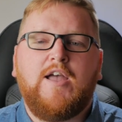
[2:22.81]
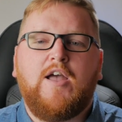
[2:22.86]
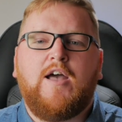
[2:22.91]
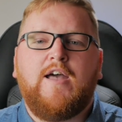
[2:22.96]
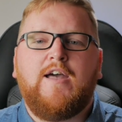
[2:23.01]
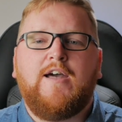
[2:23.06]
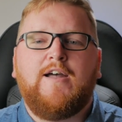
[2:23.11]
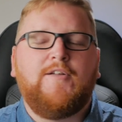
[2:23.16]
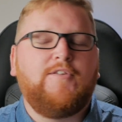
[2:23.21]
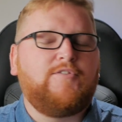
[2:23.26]

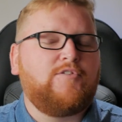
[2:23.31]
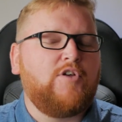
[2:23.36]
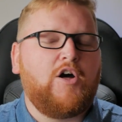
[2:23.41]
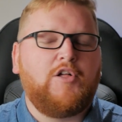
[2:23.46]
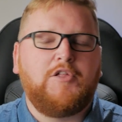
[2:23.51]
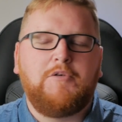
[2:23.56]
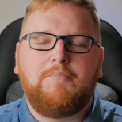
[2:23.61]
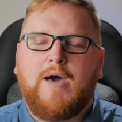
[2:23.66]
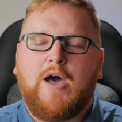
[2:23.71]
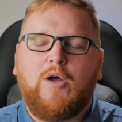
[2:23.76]
It's
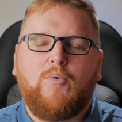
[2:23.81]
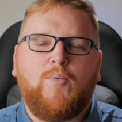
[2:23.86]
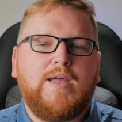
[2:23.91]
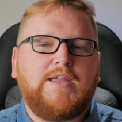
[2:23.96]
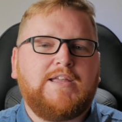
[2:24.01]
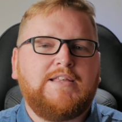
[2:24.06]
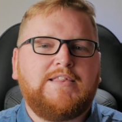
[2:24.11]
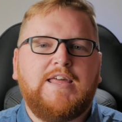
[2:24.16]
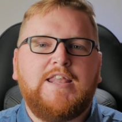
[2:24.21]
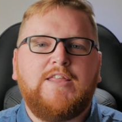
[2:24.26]
all about
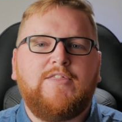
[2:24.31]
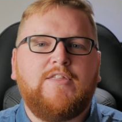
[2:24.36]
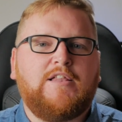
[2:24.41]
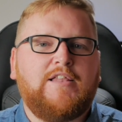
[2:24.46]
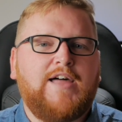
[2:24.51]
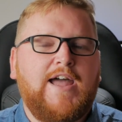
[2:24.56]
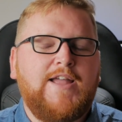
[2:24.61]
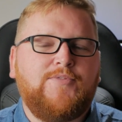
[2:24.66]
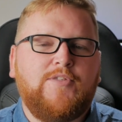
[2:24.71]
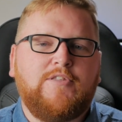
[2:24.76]
regulating the
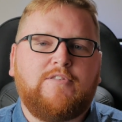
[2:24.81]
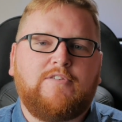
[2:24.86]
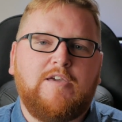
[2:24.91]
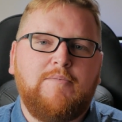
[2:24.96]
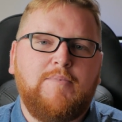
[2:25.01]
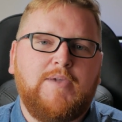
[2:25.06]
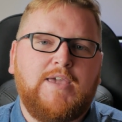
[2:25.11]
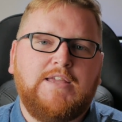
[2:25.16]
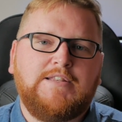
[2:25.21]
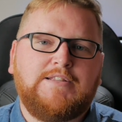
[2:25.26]
light that's
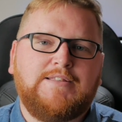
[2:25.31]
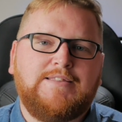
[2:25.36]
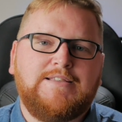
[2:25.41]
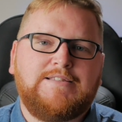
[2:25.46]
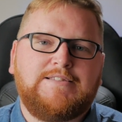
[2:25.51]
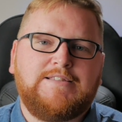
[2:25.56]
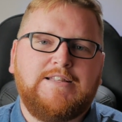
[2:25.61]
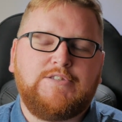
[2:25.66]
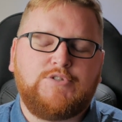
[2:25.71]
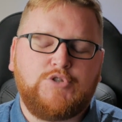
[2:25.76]
coming into the
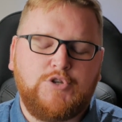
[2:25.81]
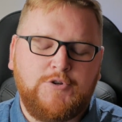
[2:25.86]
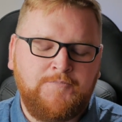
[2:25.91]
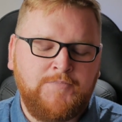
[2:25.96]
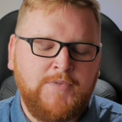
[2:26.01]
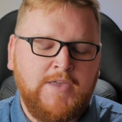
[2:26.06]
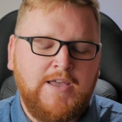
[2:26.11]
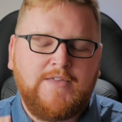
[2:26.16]
sensor.